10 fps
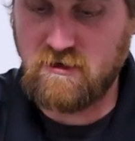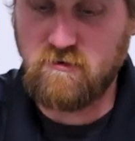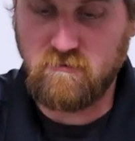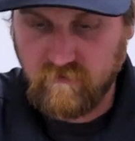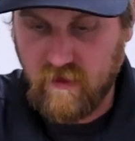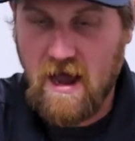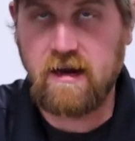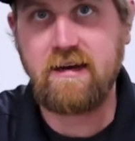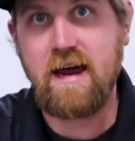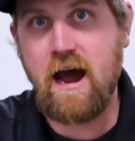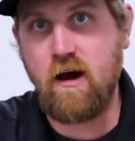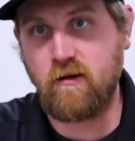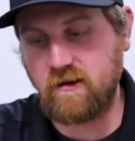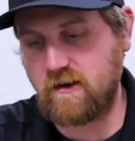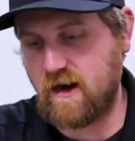you lock it
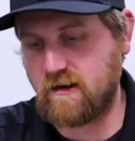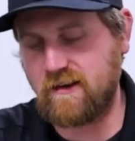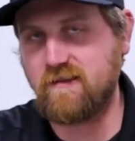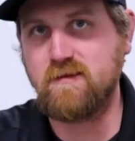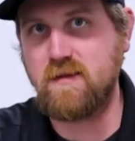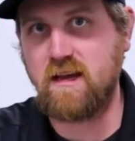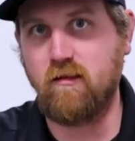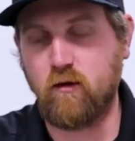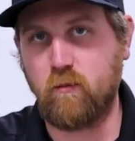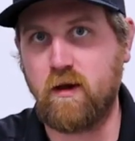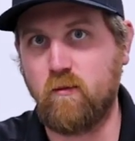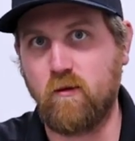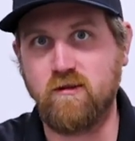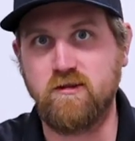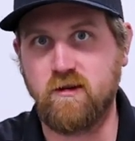down and kind of gives me a little bit
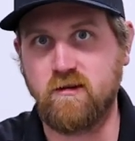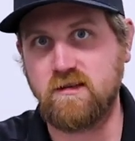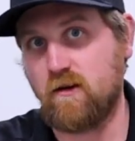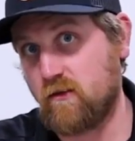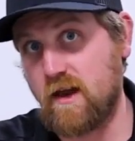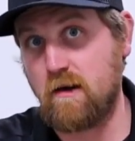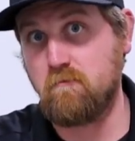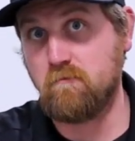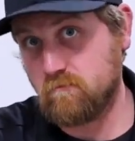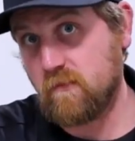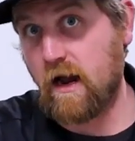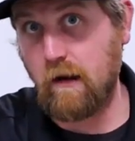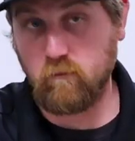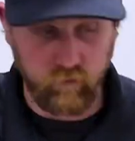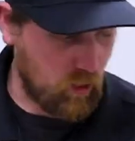more assurance knowing that I'm
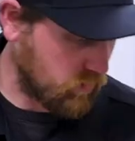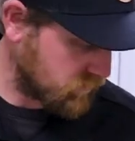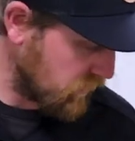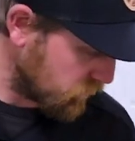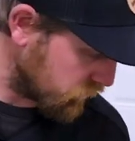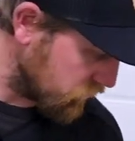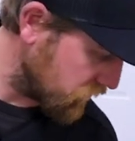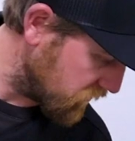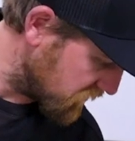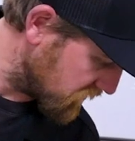hooked up real good.